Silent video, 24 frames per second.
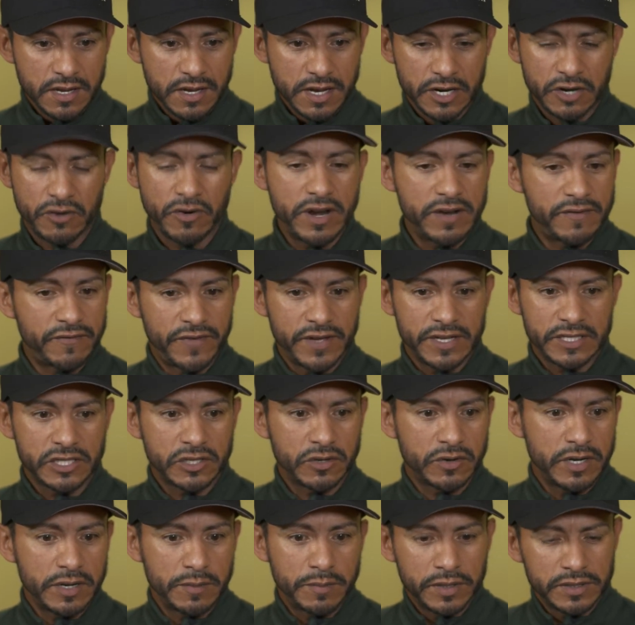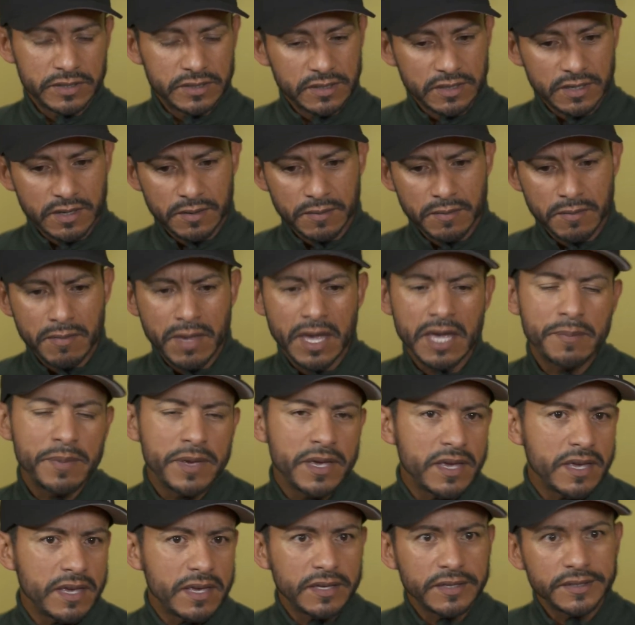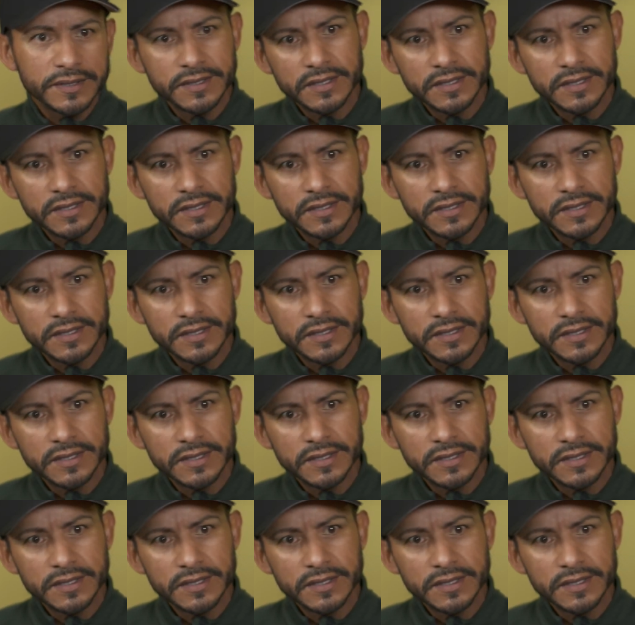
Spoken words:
a great victory. But maybe